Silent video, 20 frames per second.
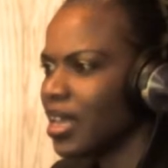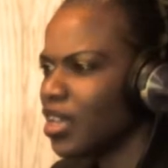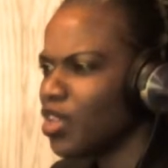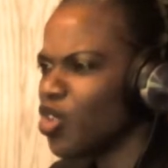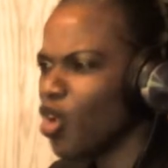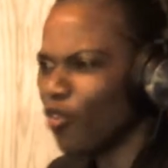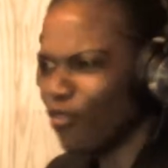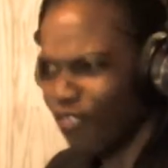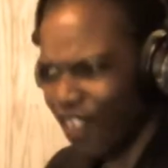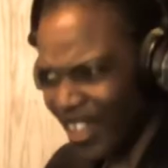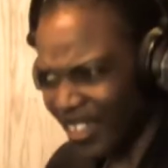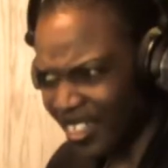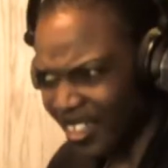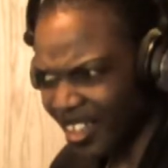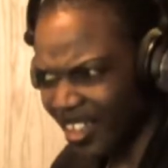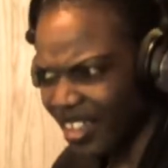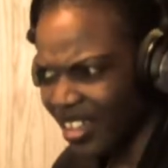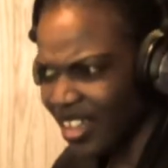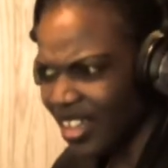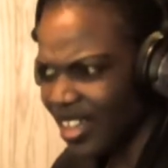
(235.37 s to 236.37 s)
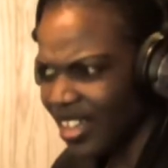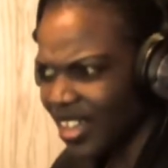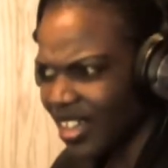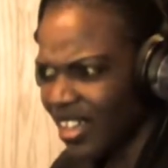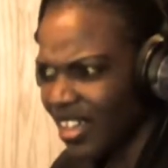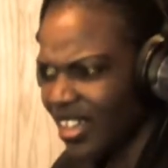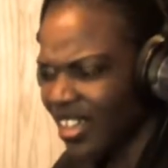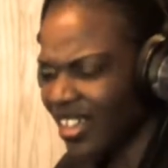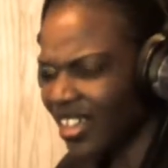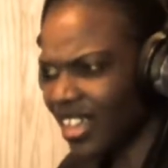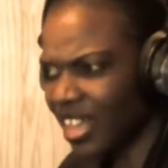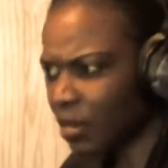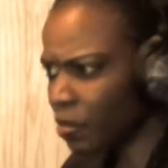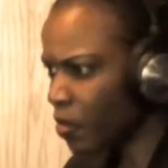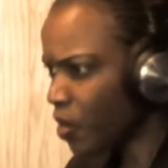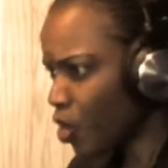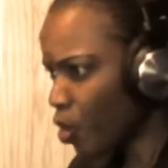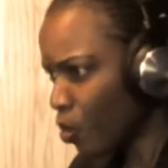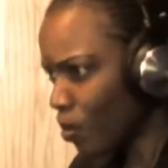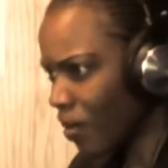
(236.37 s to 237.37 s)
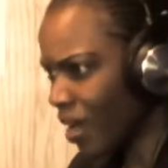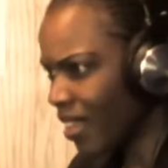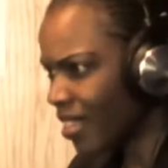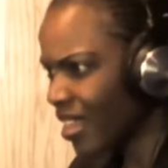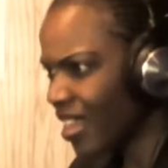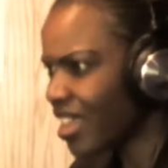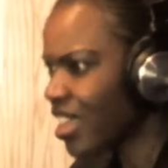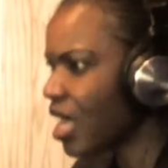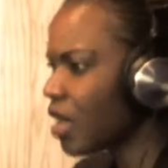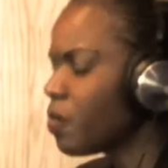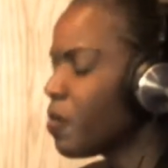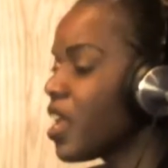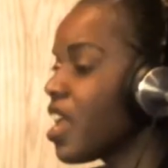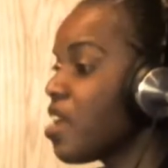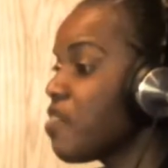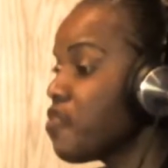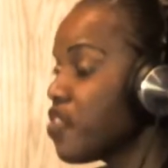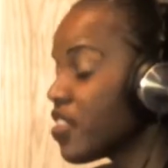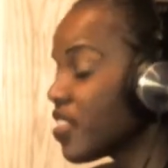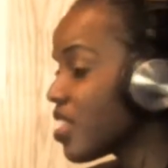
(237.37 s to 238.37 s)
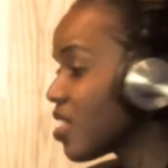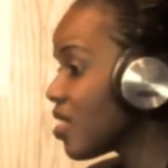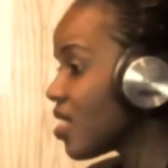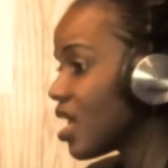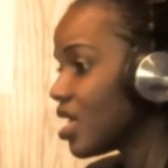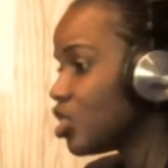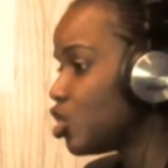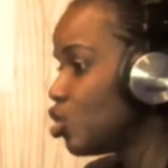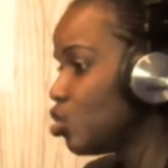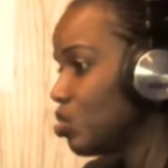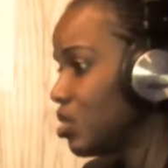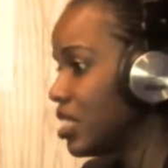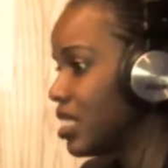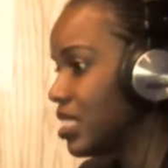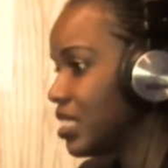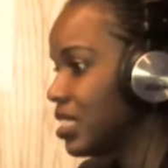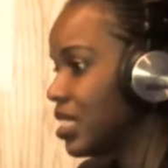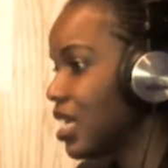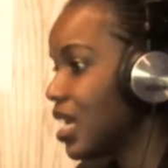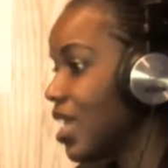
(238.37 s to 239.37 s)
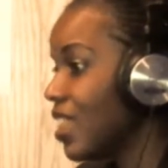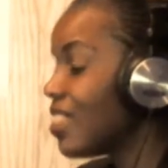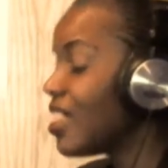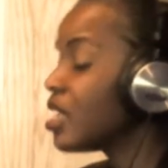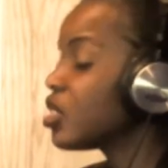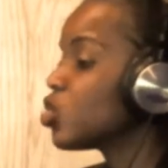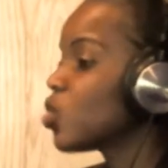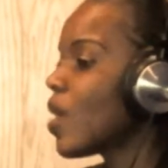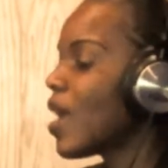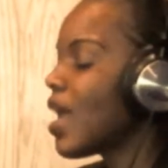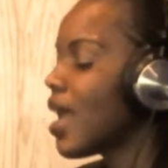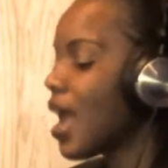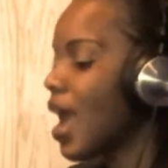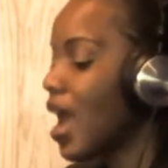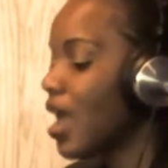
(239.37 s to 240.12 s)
your father, He can be your mother, He can be everything that you need. That's why